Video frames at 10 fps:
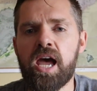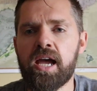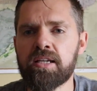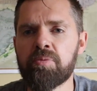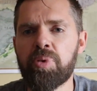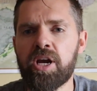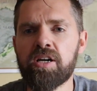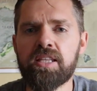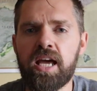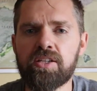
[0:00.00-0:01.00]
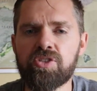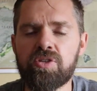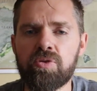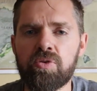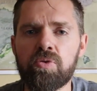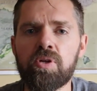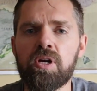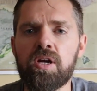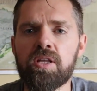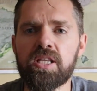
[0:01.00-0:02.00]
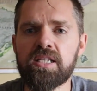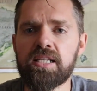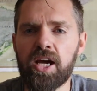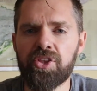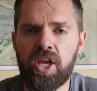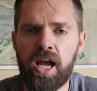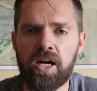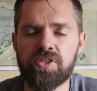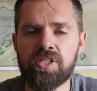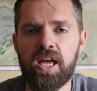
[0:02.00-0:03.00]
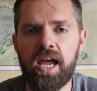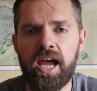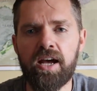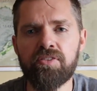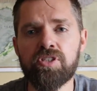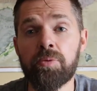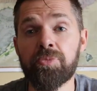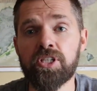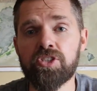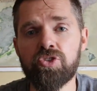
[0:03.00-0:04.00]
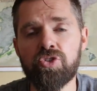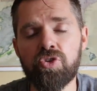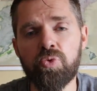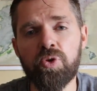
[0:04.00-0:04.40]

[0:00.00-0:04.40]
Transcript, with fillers: and compared that to the death counts that have something to do